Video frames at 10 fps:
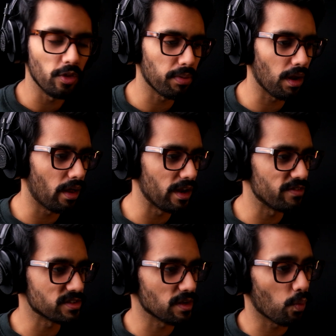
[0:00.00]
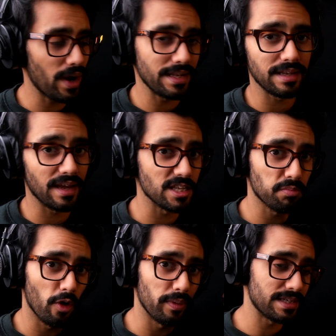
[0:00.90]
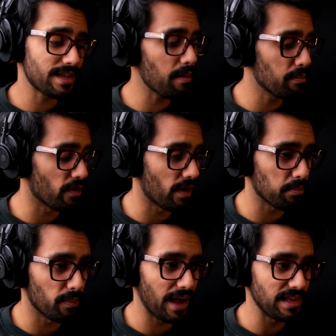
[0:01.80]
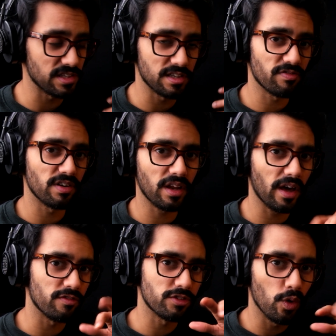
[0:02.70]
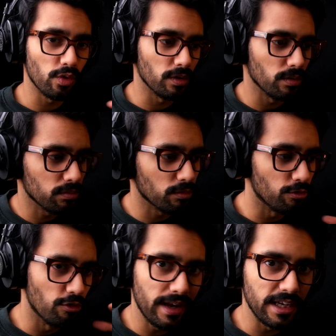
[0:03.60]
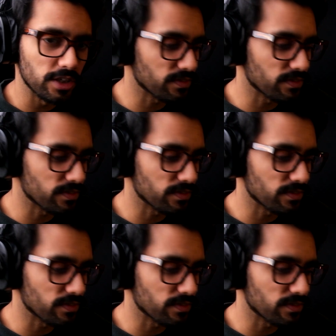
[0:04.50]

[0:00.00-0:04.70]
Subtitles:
plant. If it's a wet day, it's probably a bit damper and probably has a different kind of tonal range,